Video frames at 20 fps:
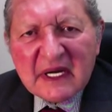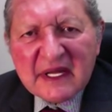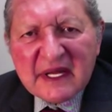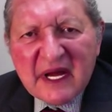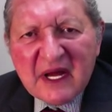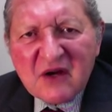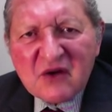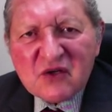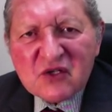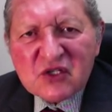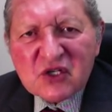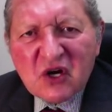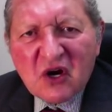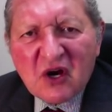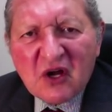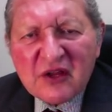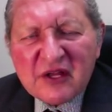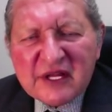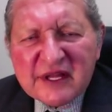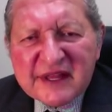those
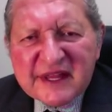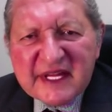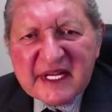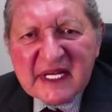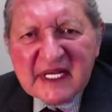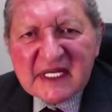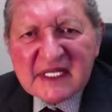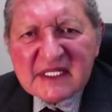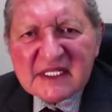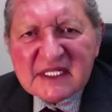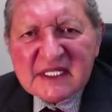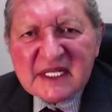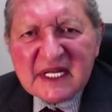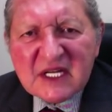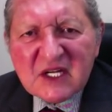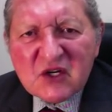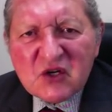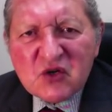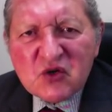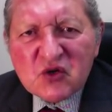are the things
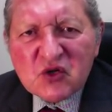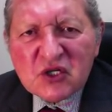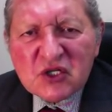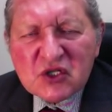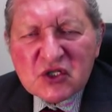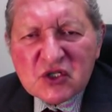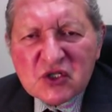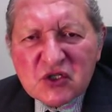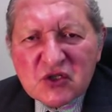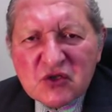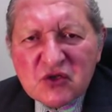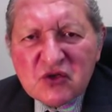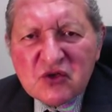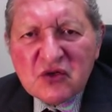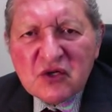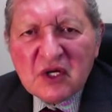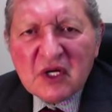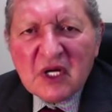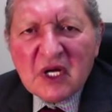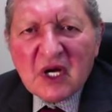that you can
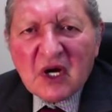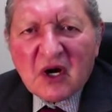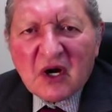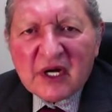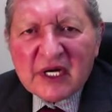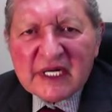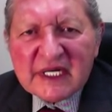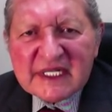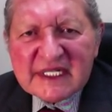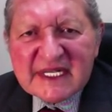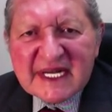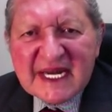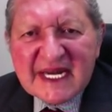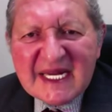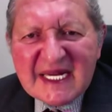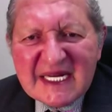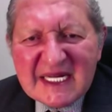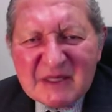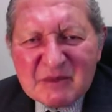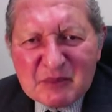do on a
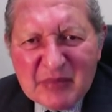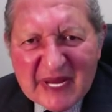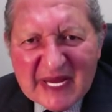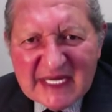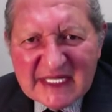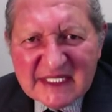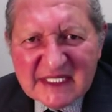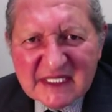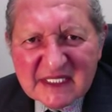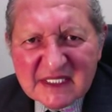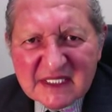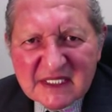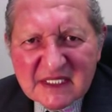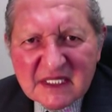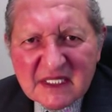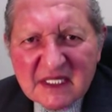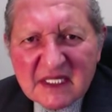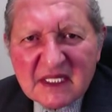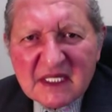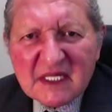daily basis
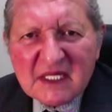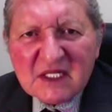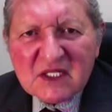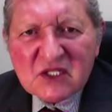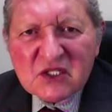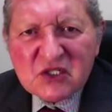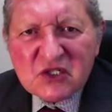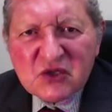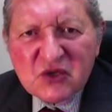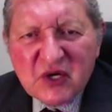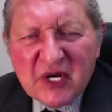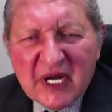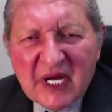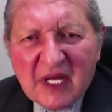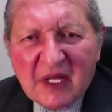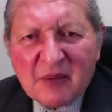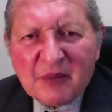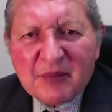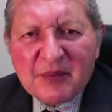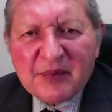to
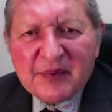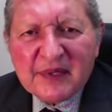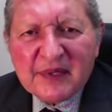help